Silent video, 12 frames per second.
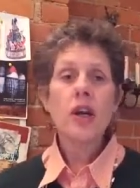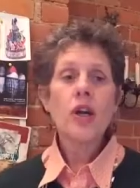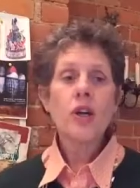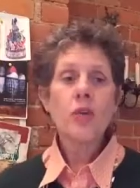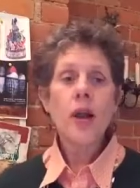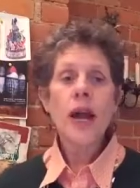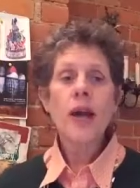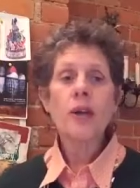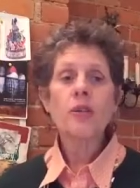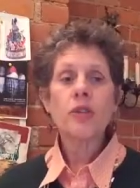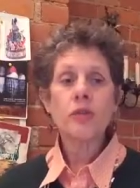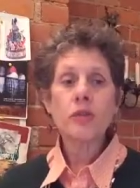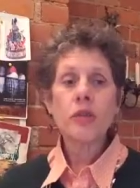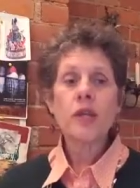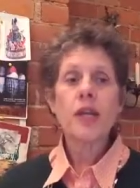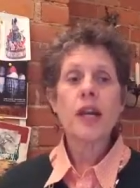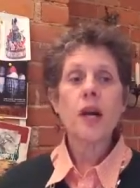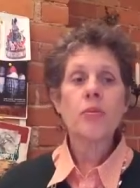crowns, root
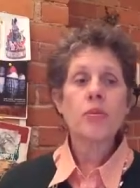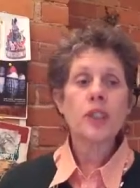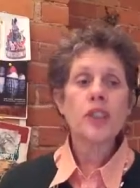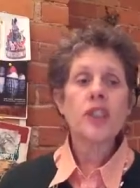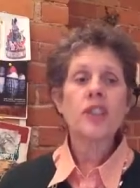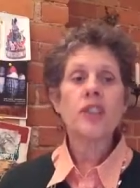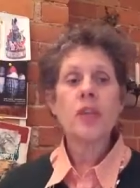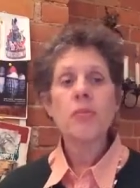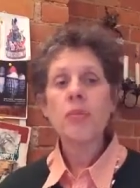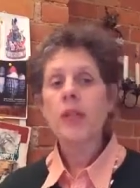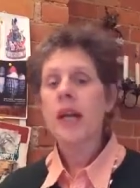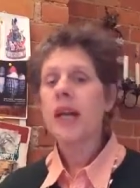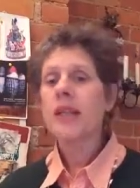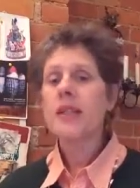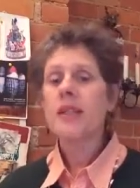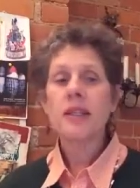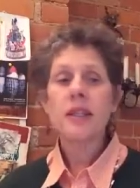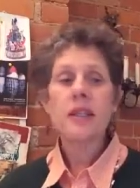canal bridges,
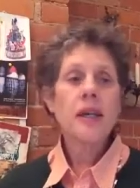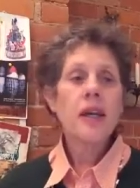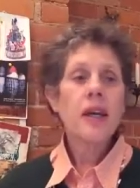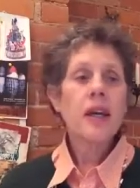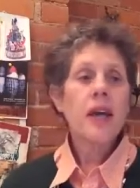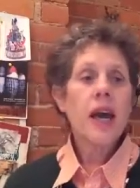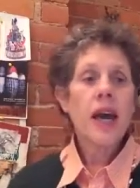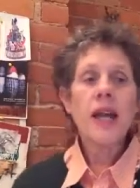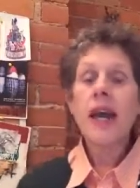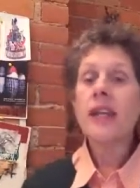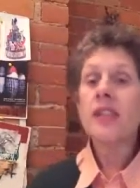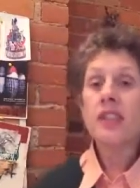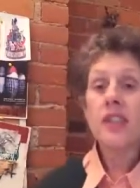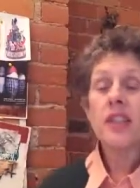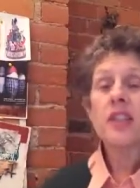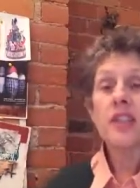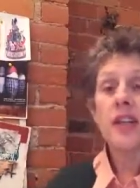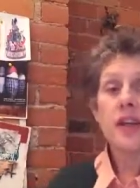implants, and
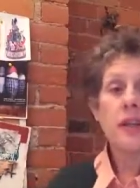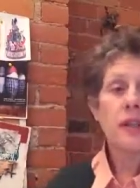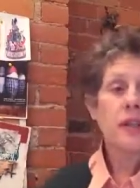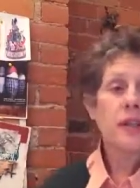anesthesia,